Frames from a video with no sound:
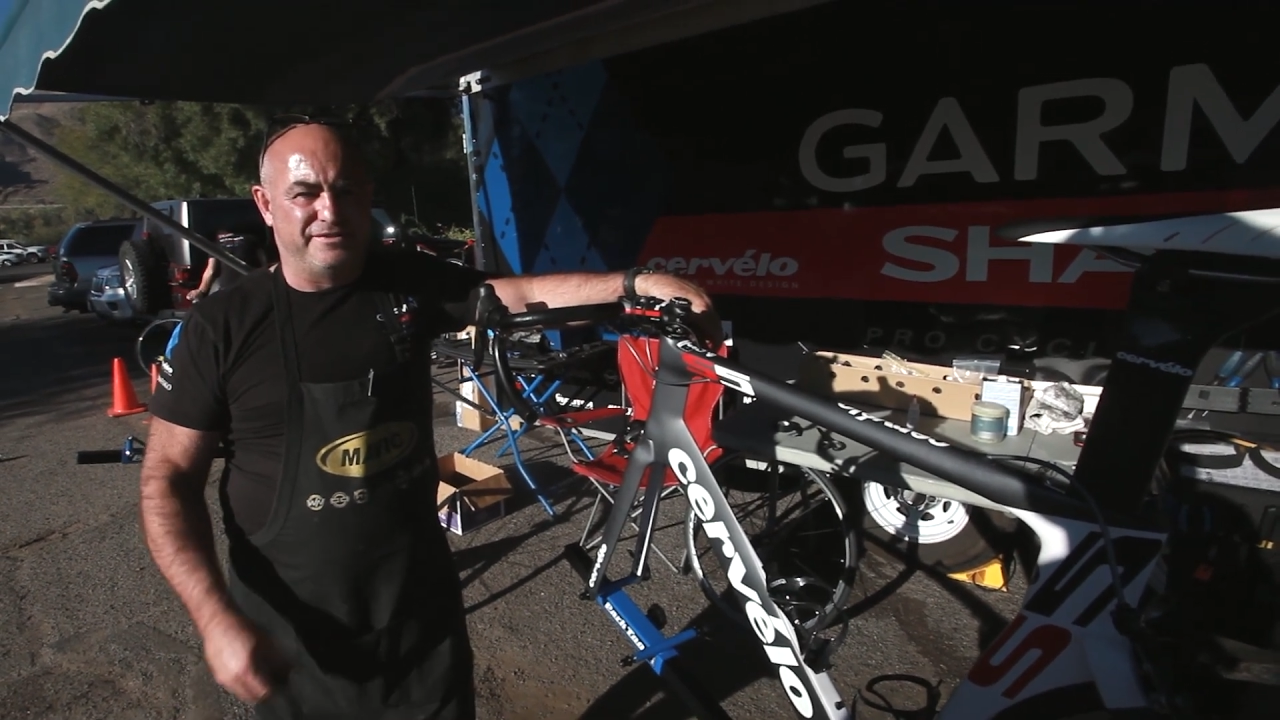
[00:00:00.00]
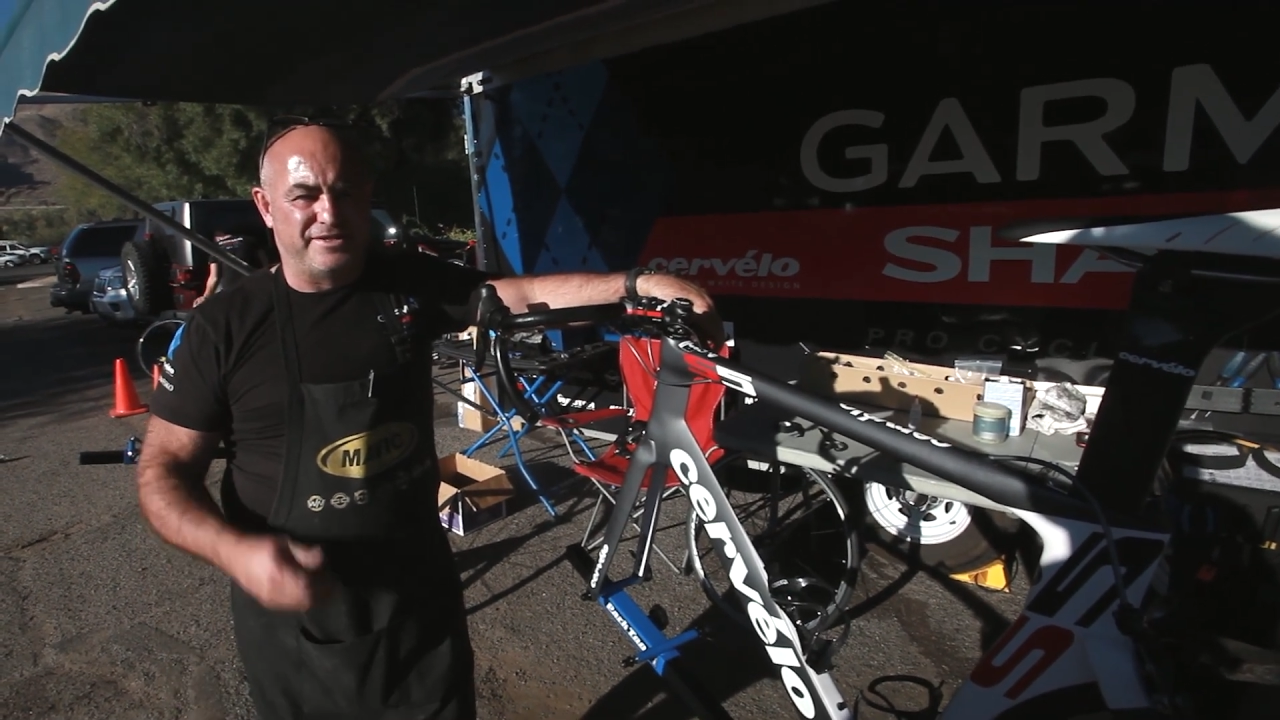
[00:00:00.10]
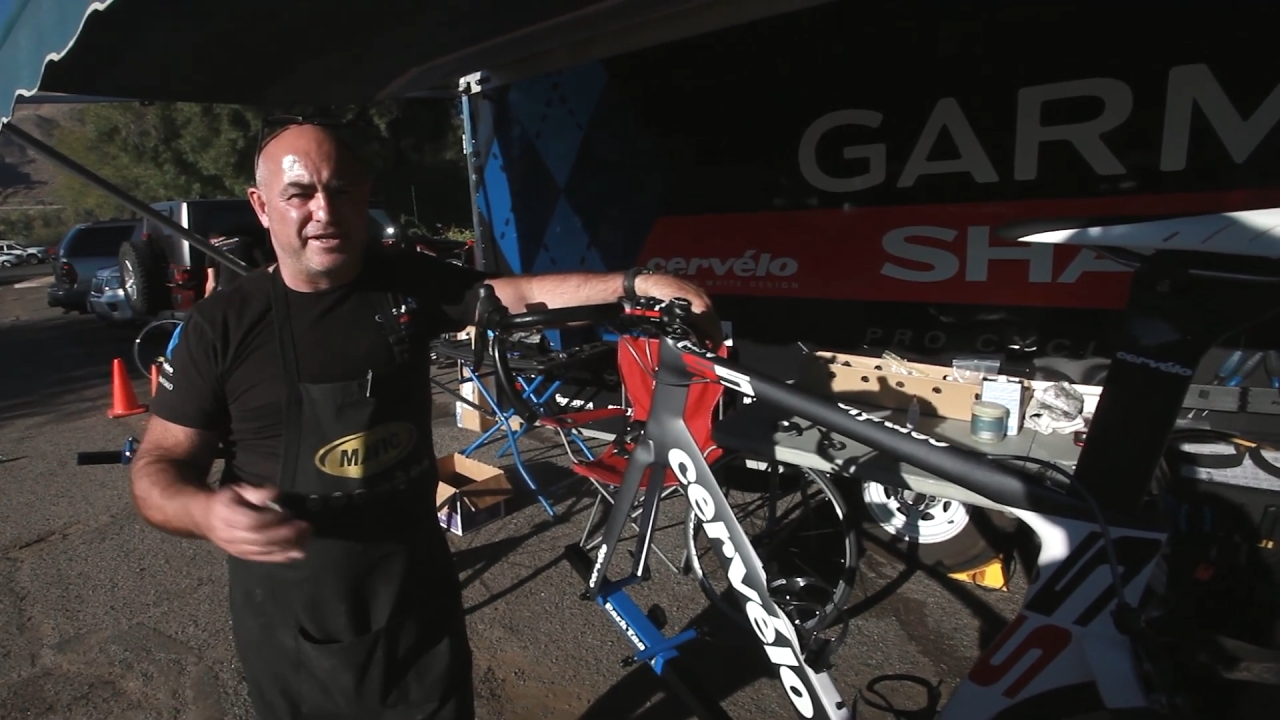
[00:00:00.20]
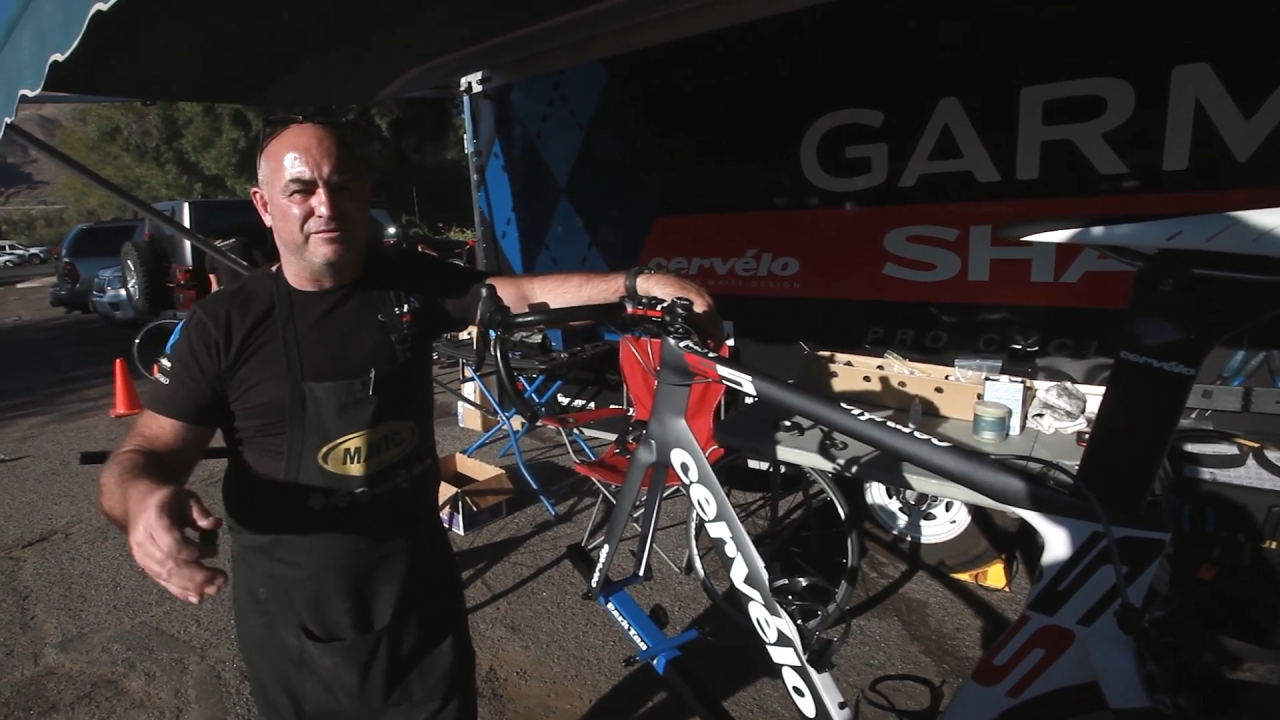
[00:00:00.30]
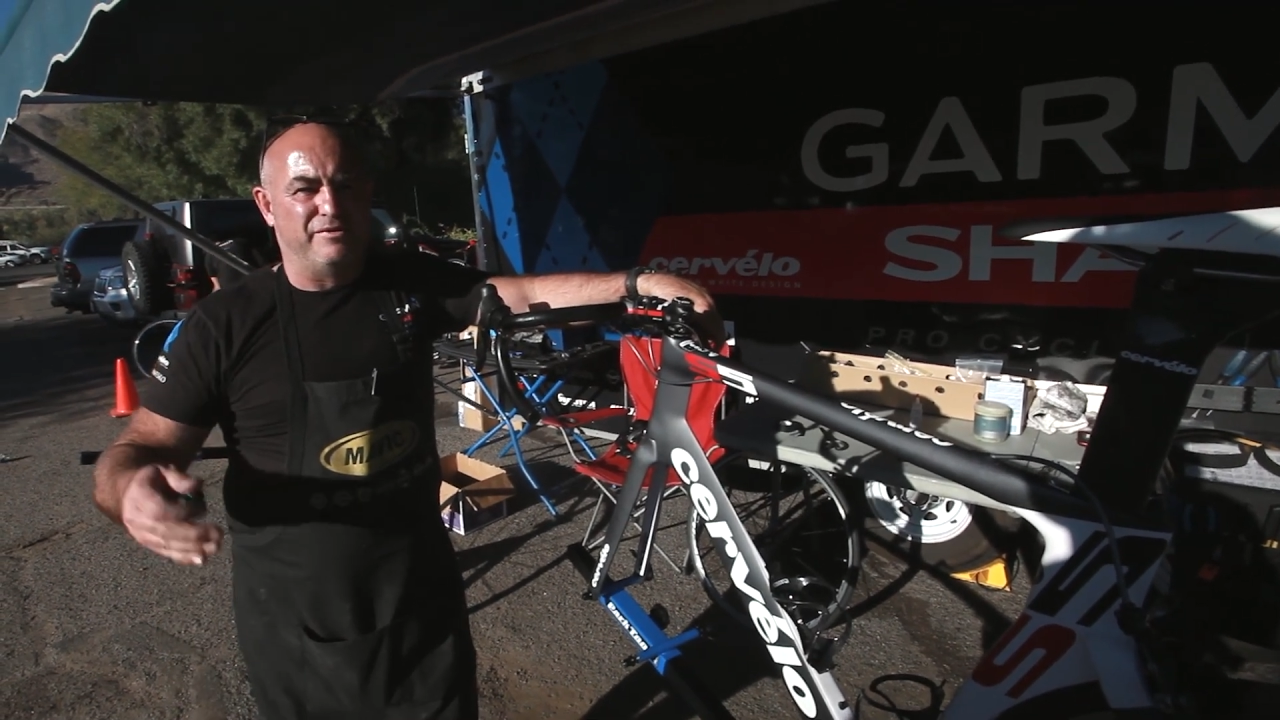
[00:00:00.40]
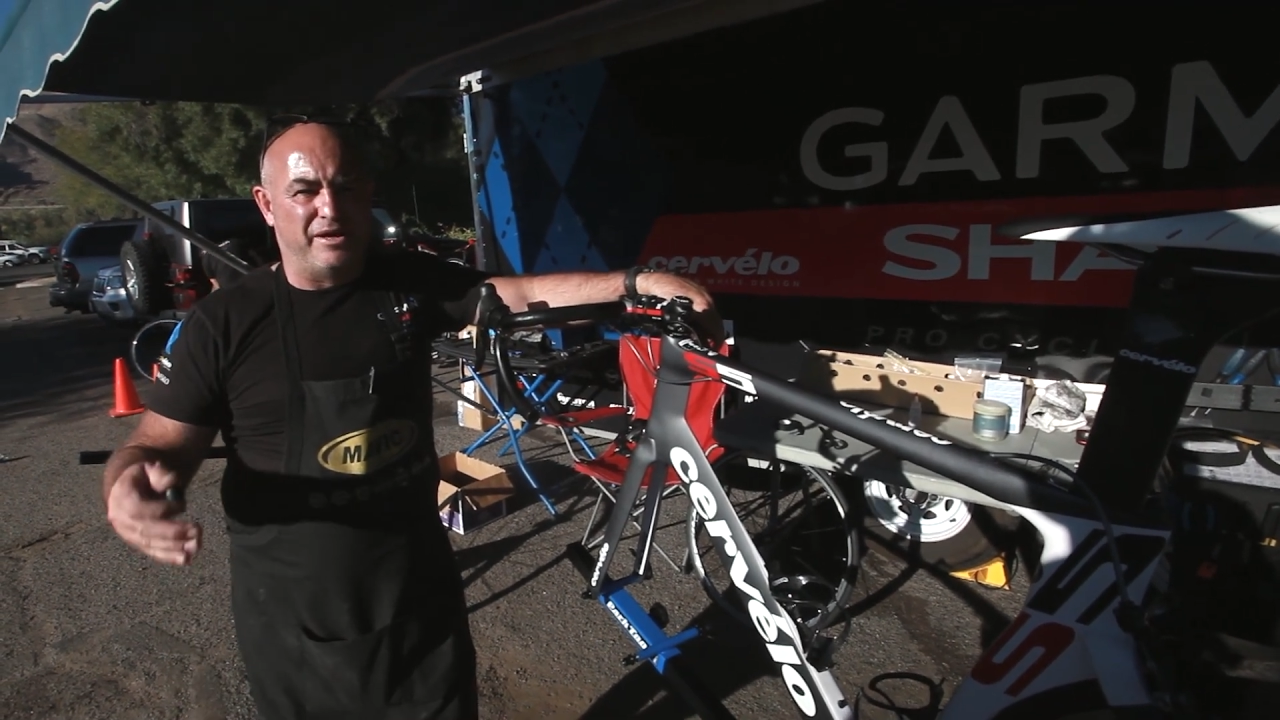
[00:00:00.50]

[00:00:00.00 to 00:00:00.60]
the second